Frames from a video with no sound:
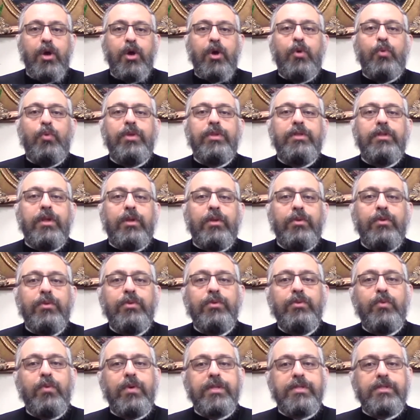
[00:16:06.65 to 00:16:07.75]
When the Lord
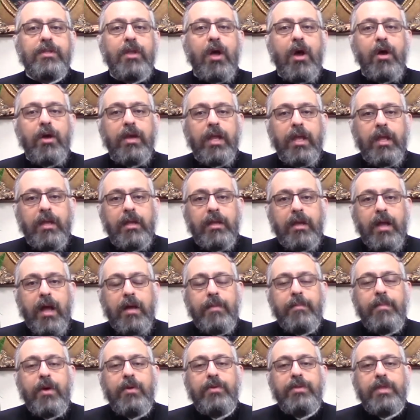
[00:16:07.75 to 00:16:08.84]
was talking
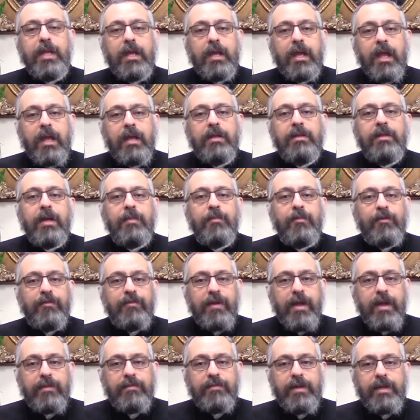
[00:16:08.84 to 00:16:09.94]
about the kingdom of
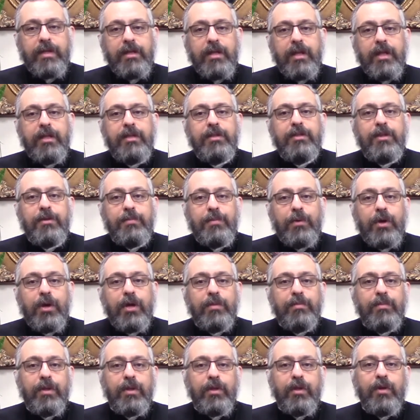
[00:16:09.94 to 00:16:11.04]
heaven in the
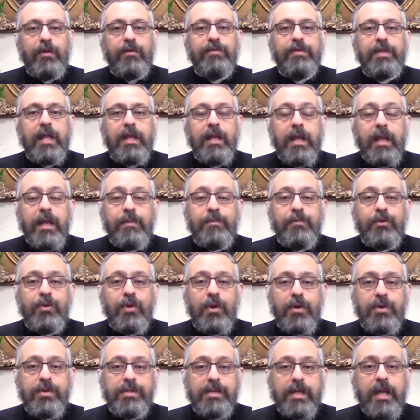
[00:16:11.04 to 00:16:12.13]
parable of the
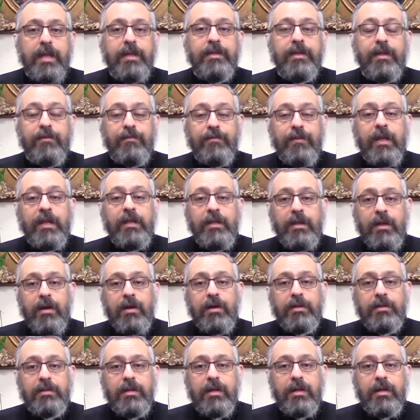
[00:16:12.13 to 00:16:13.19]
laborers in the vineyard,